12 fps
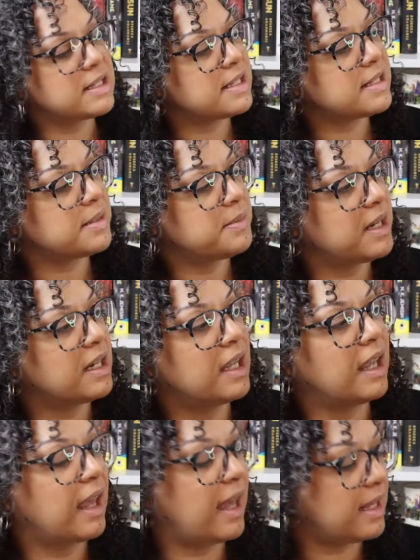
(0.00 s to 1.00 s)
This is
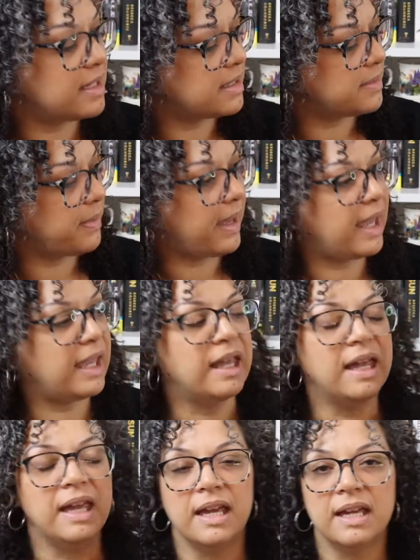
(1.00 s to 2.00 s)
American Gods by
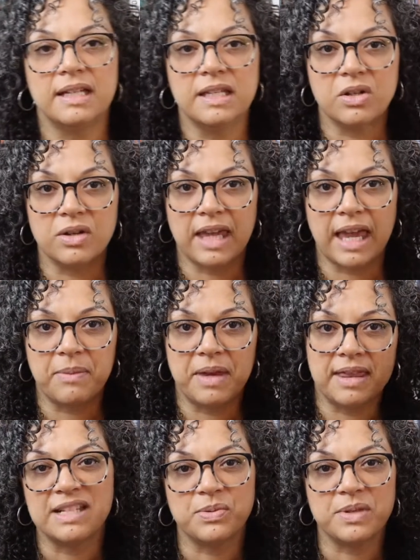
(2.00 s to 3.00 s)
Neil
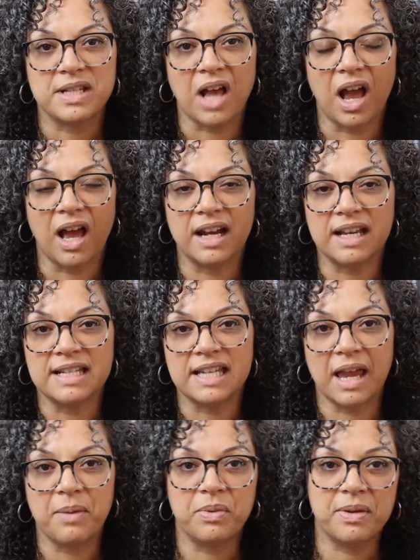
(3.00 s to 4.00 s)
Gaiman. This was on a
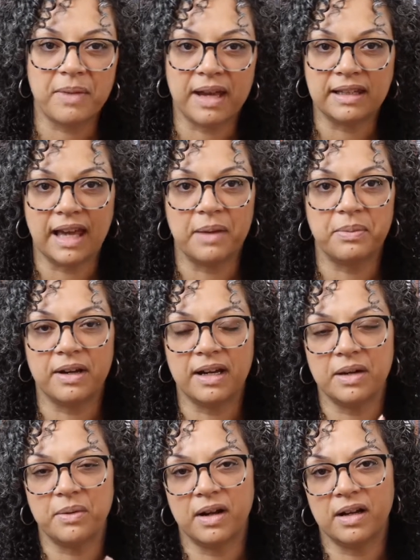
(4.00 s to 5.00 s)
table in my
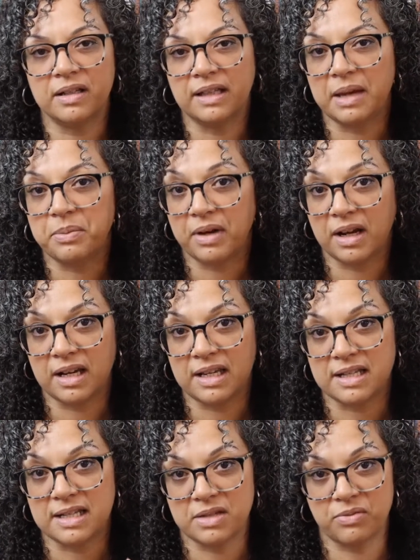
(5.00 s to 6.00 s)
library where
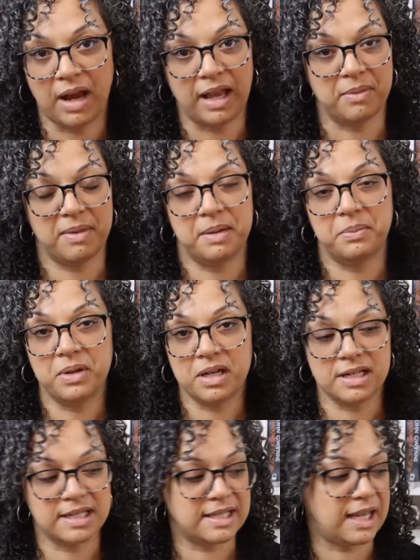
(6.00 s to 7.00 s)
librarians recommend
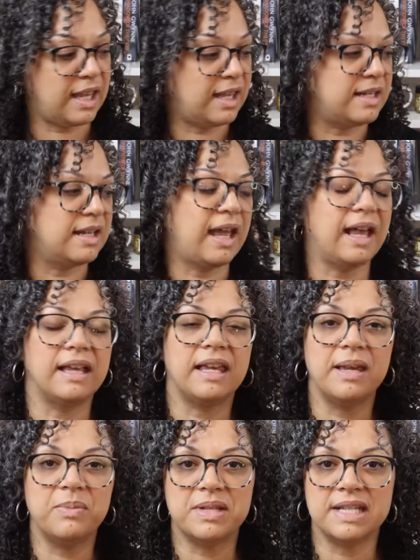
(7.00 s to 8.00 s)
books and I
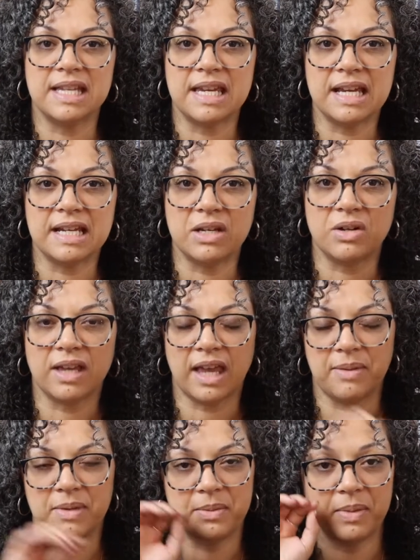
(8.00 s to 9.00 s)
keep seeing Neil
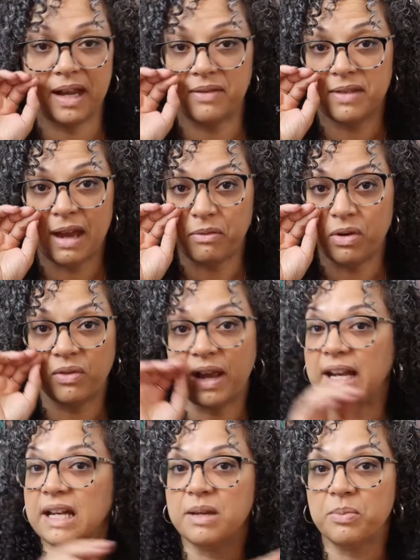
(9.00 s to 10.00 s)
Gaiman but I've never
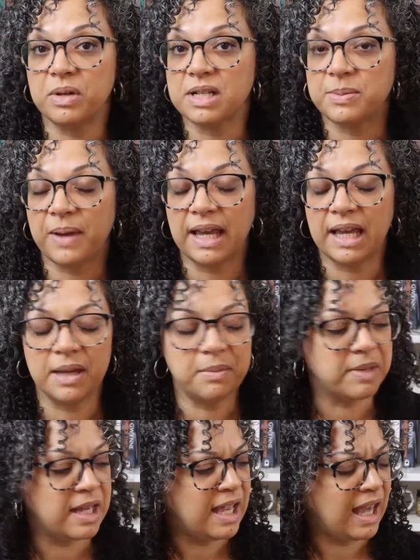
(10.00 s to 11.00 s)
read any books by
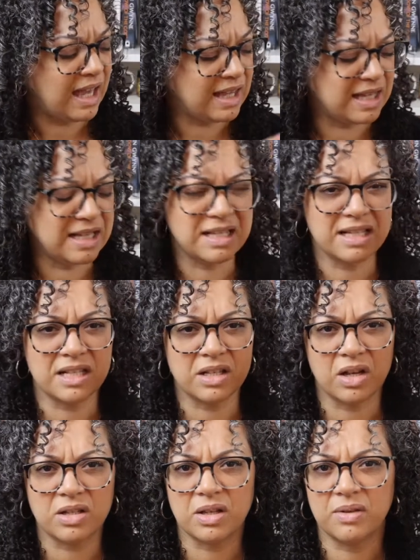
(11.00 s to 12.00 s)
him. I think this is
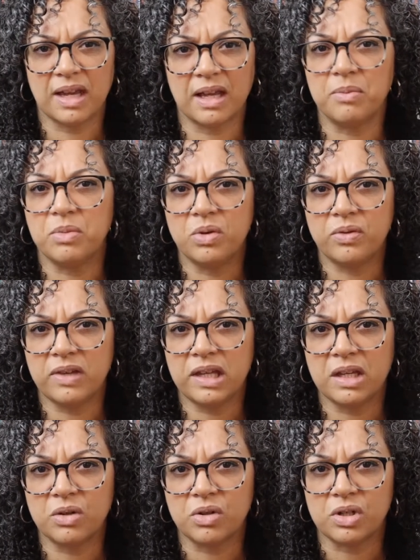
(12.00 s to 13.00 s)
also like a
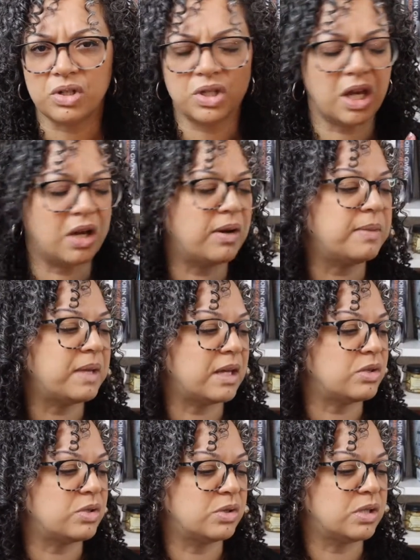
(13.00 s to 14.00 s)
movie or a show, I'm
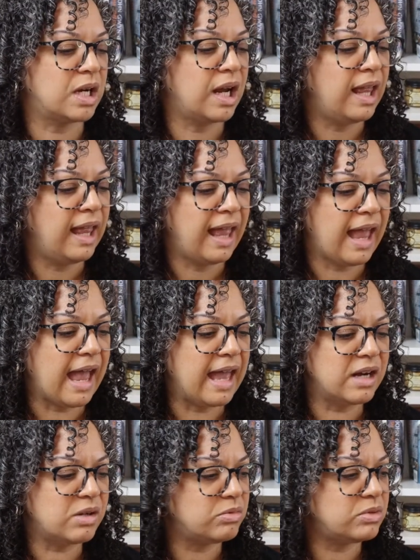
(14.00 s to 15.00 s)
not sure.
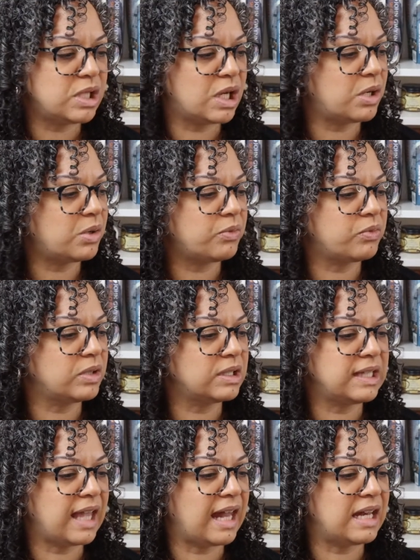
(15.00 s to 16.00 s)
I don't know
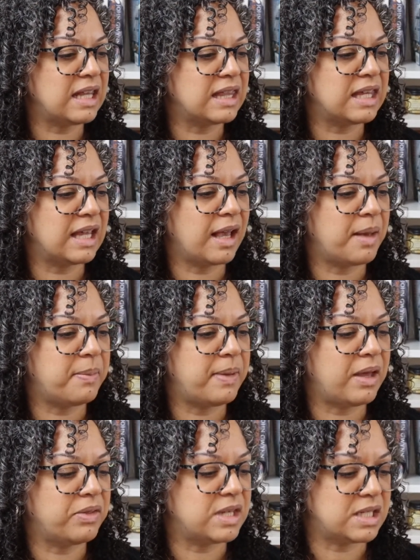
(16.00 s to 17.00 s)
really anything
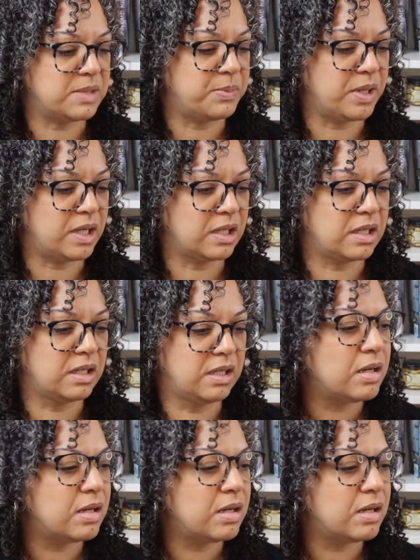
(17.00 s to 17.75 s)
about this book.